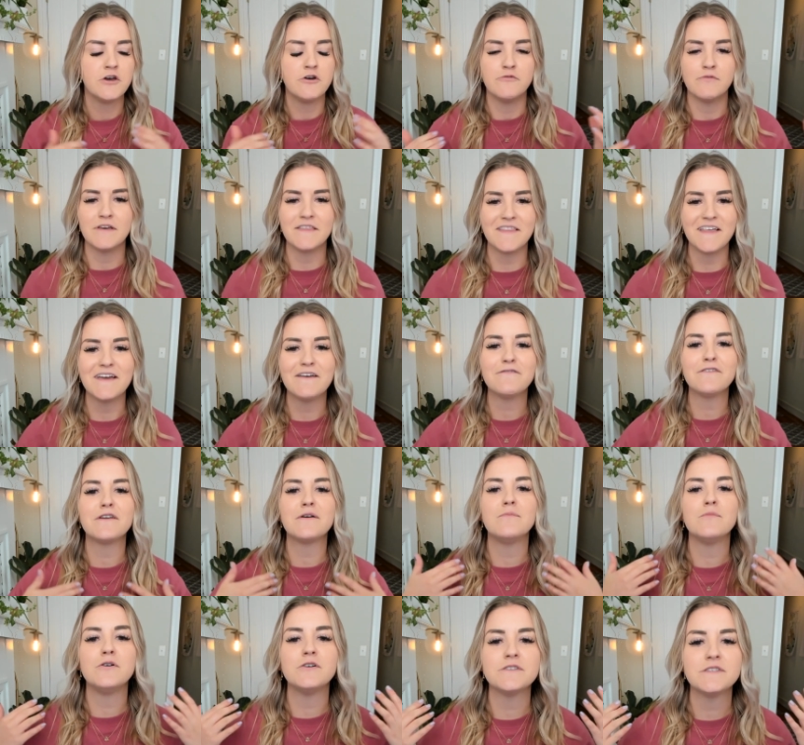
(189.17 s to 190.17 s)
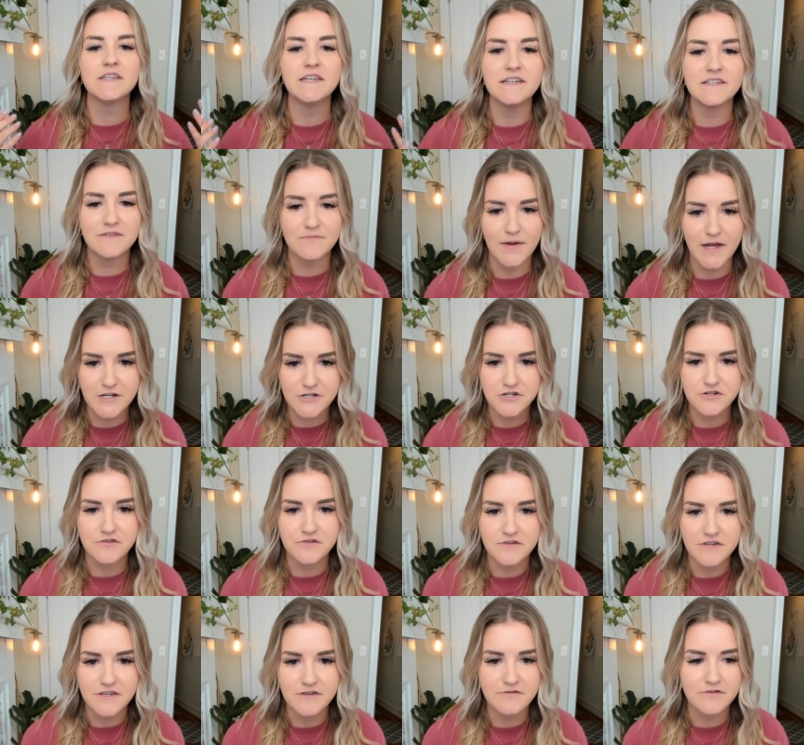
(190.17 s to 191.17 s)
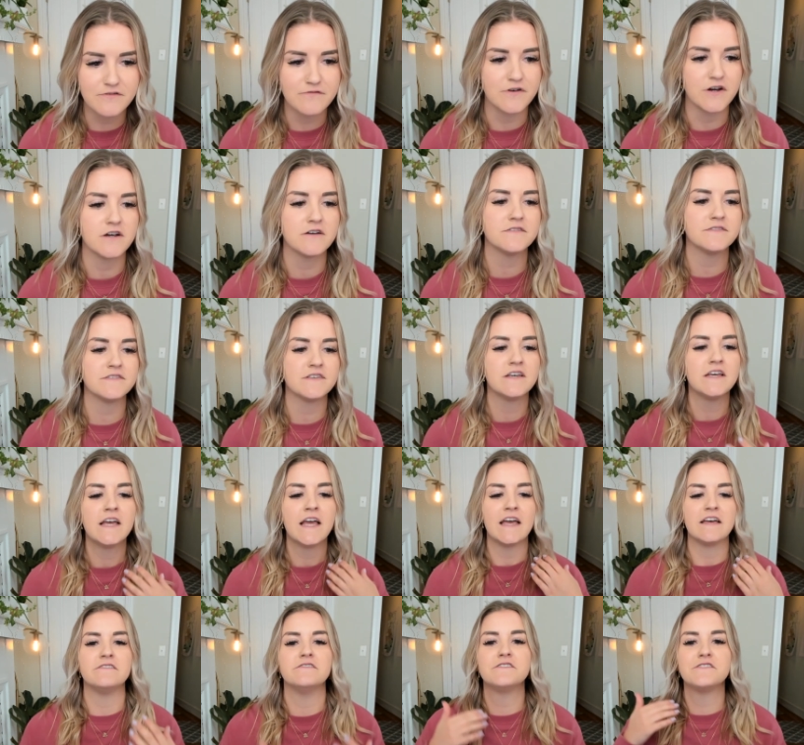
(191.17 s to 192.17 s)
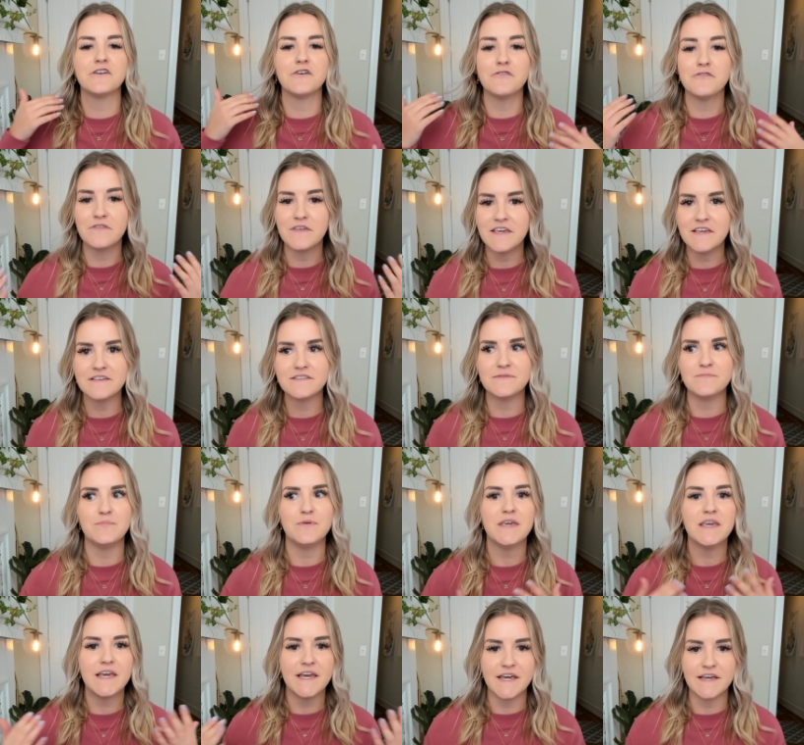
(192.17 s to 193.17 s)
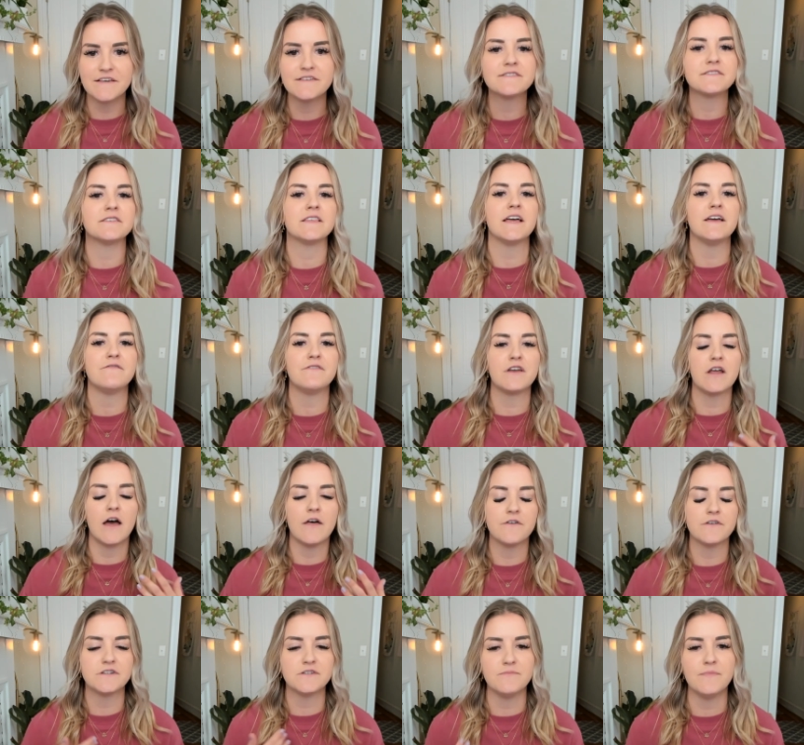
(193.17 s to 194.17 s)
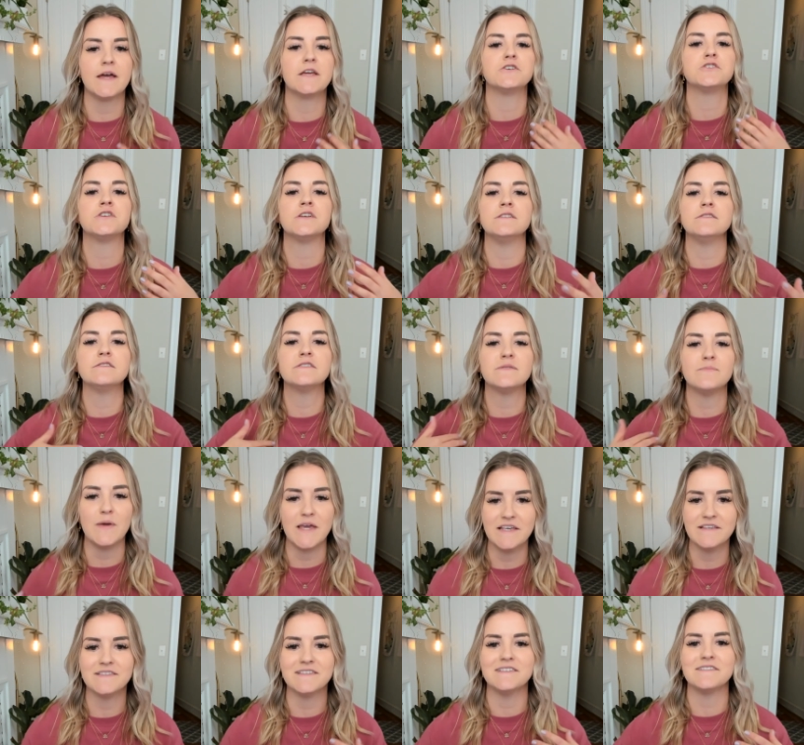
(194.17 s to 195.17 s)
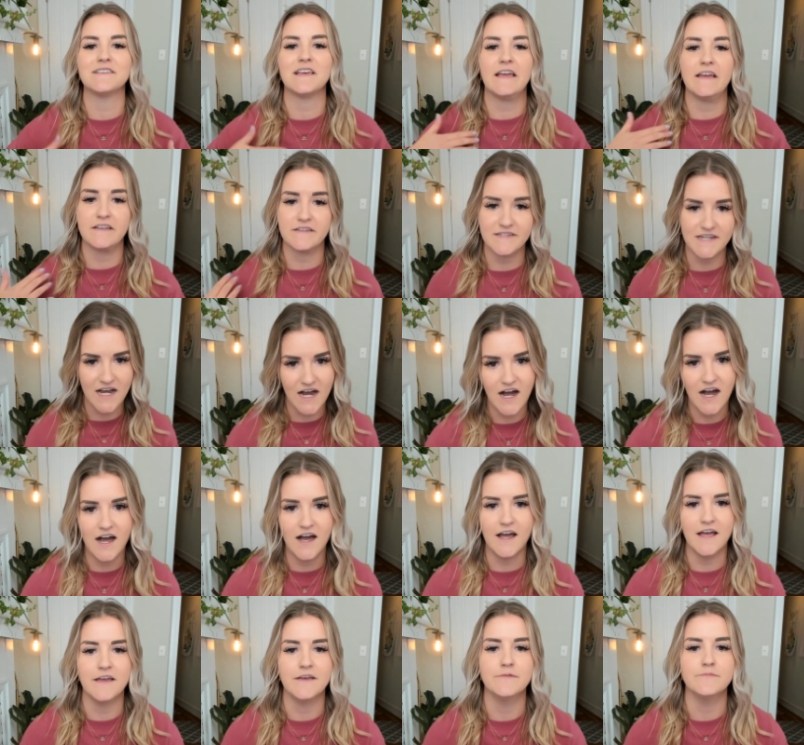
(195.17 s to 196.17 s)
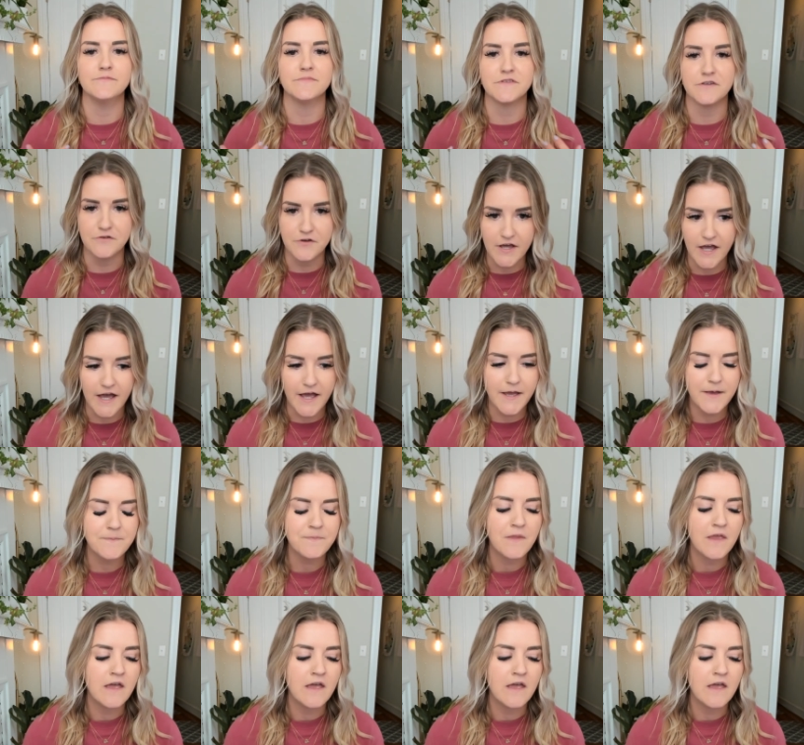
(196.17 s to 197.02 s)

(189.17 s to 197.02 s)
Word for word: We live in a multi dimensional universe. And so these beings live in other dimensions, spaces, and times, okay?